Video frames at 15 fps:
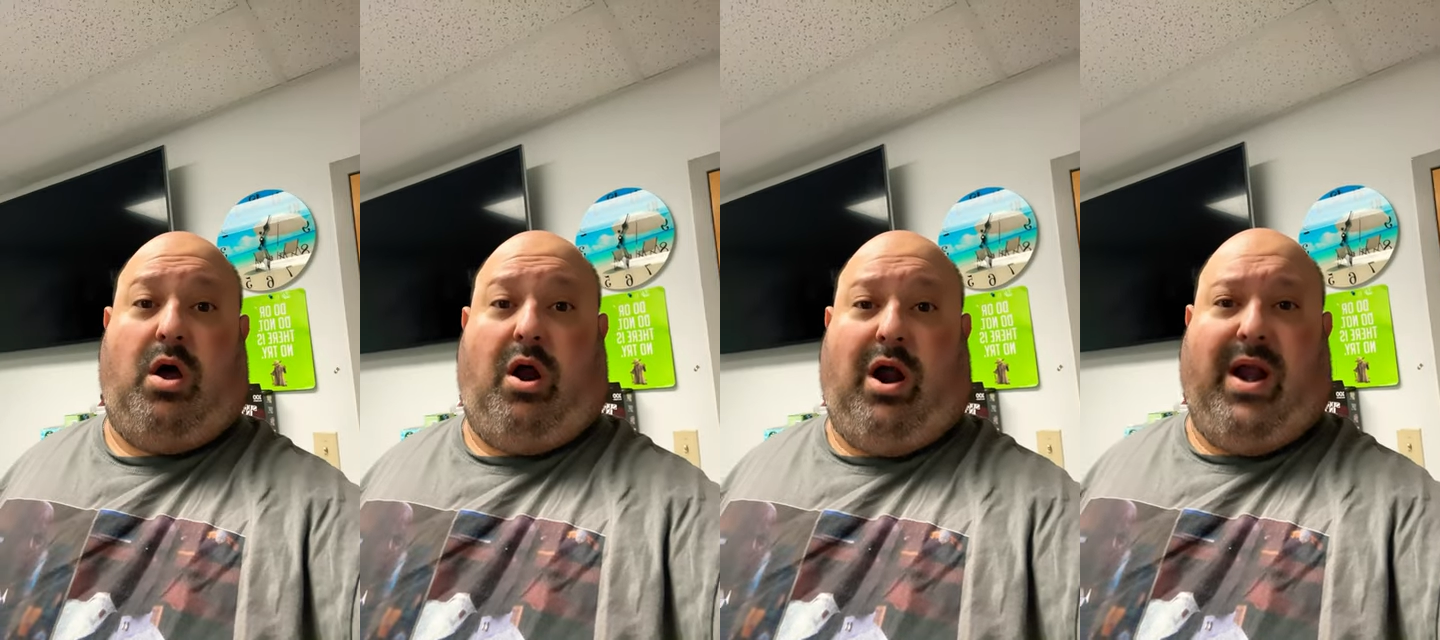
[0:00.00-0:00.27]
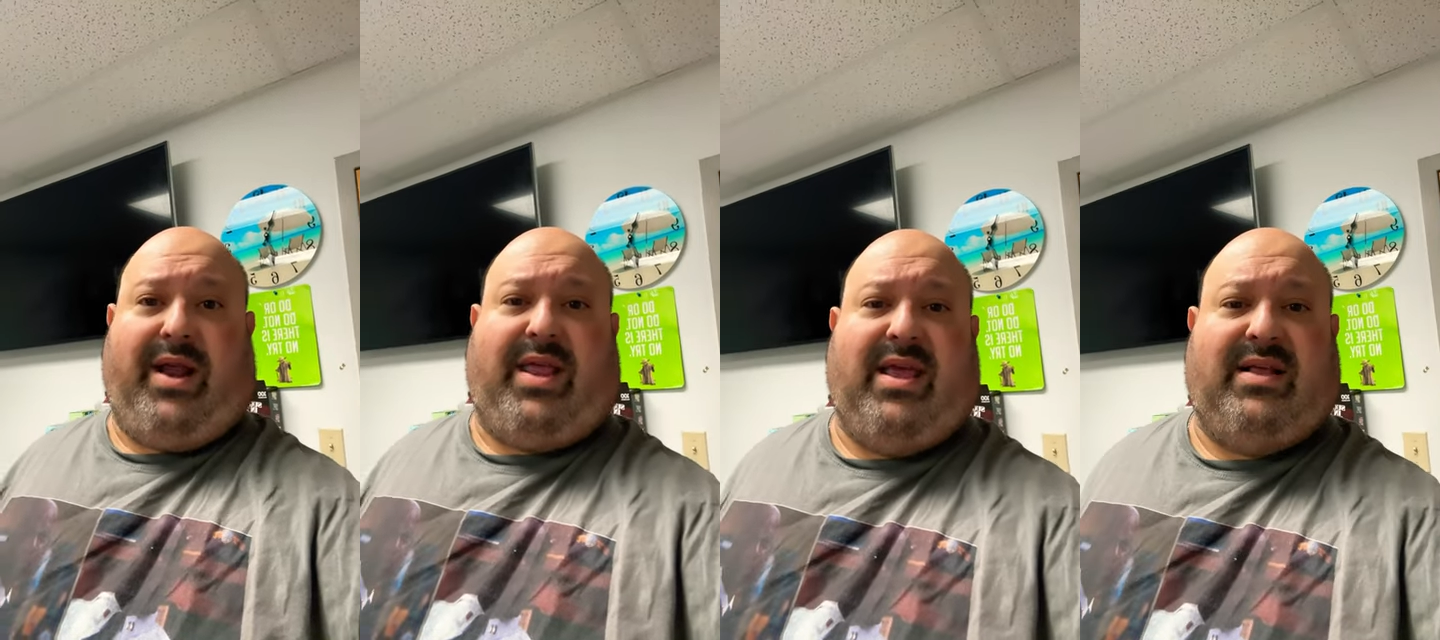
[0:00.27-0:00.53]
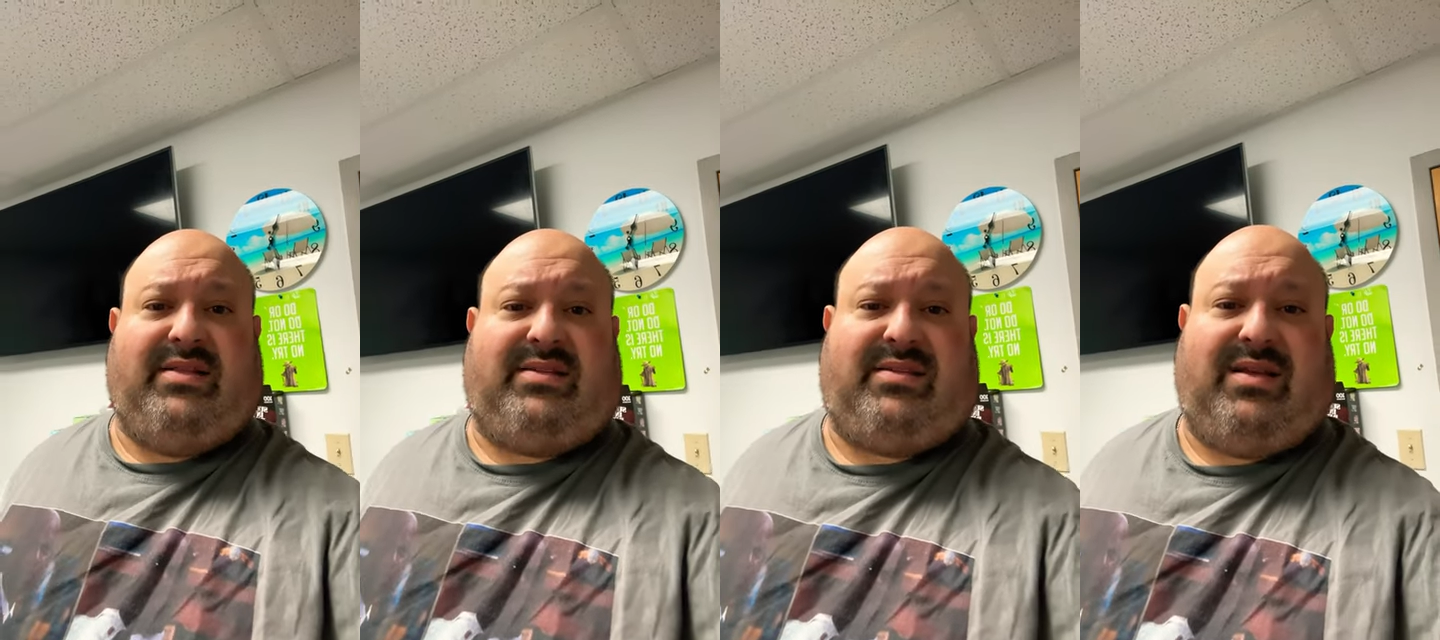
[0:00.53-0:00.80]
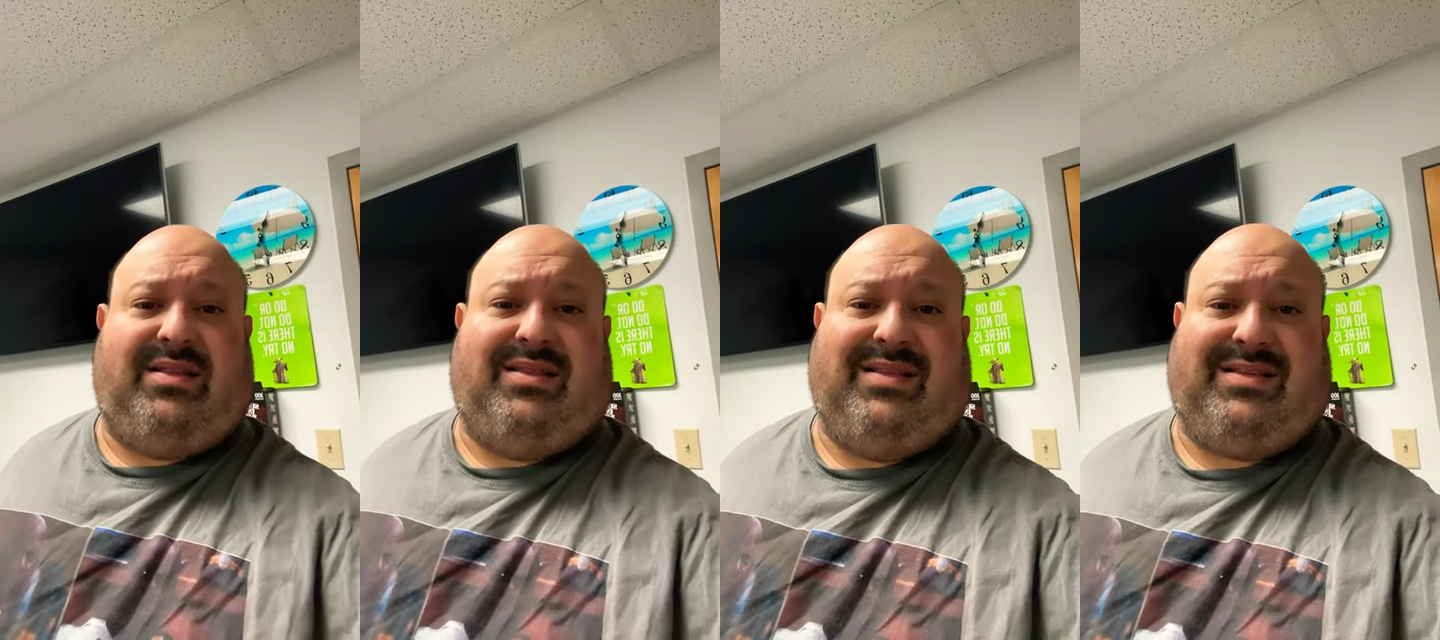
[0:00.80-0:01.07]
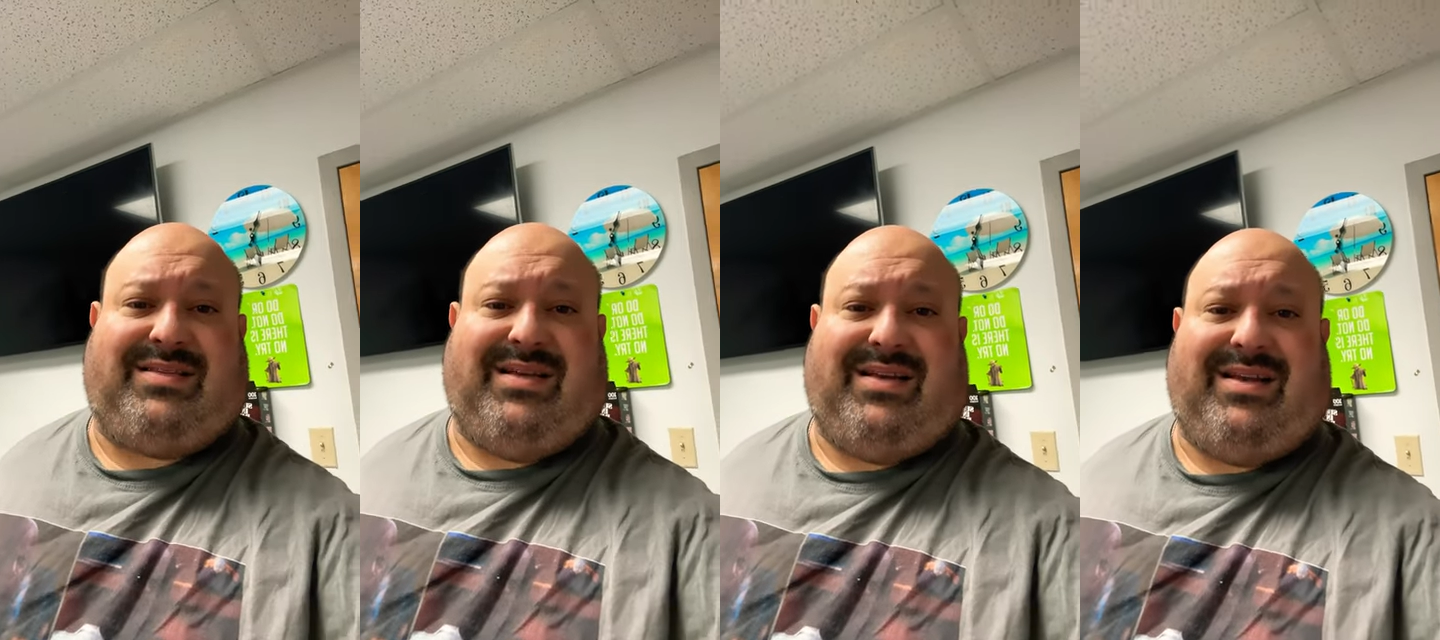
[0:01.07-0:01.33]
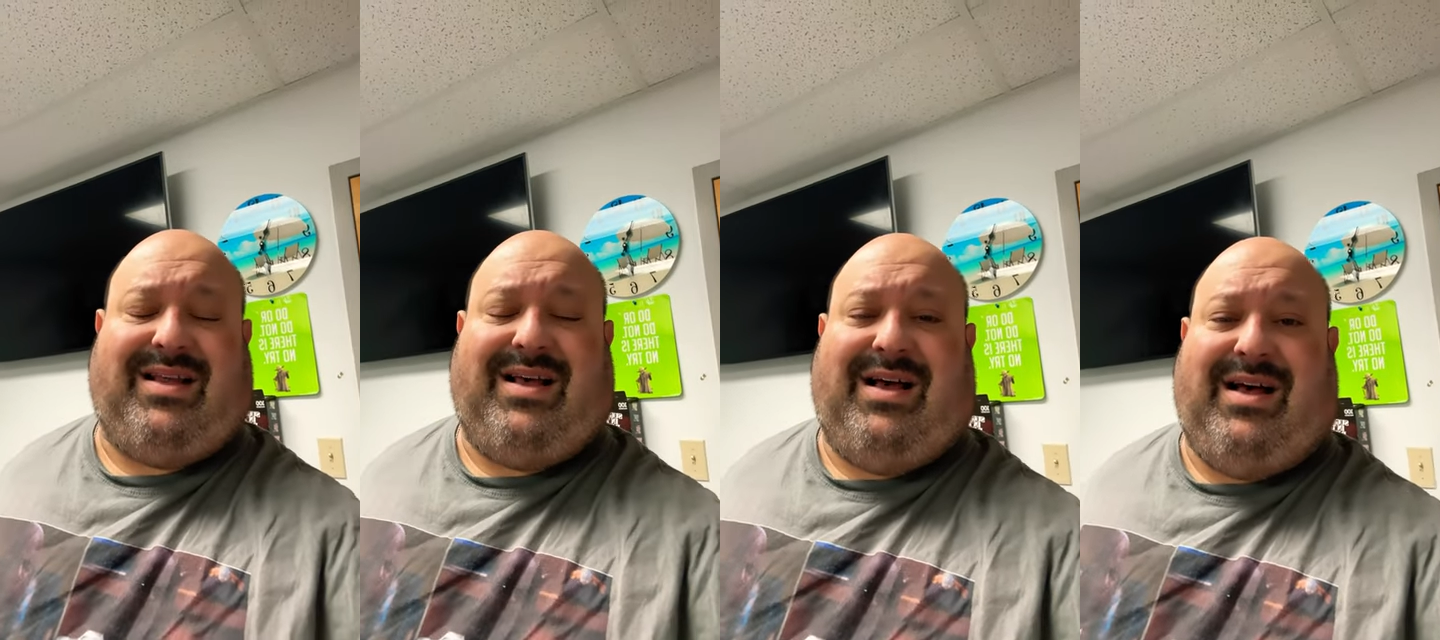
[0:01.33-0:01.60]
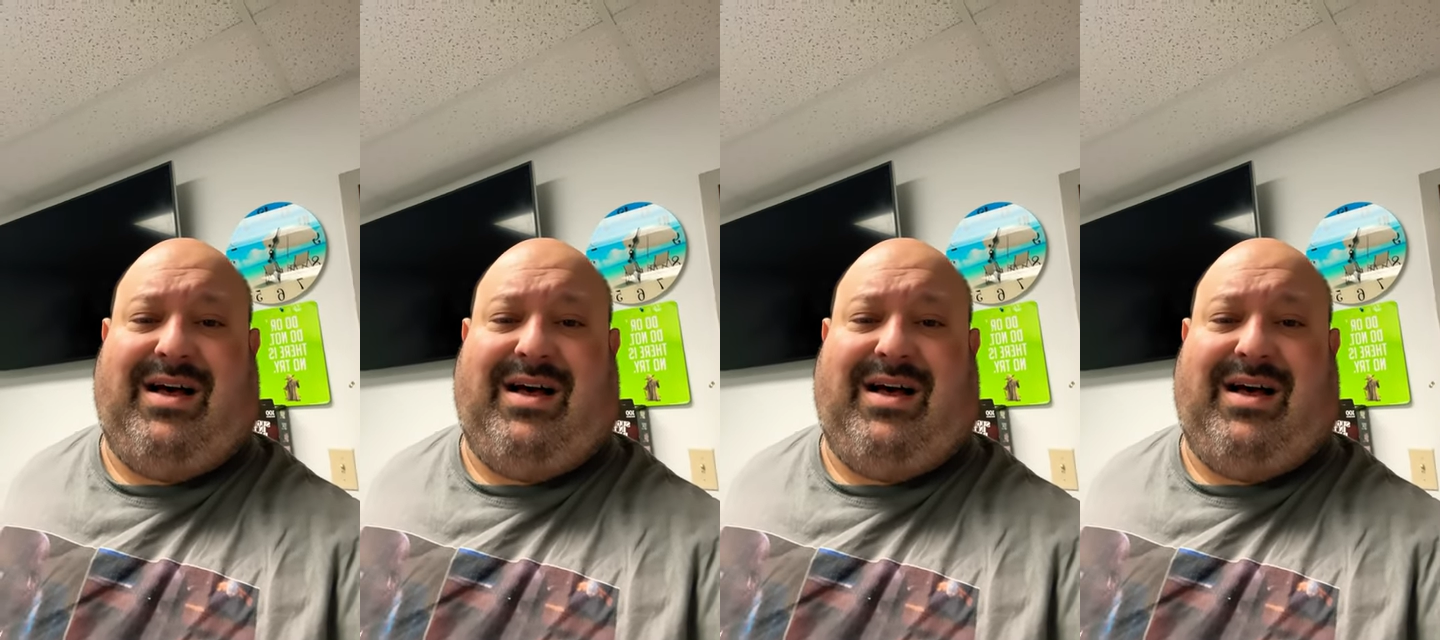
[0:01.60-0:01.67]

All right, kids, listen.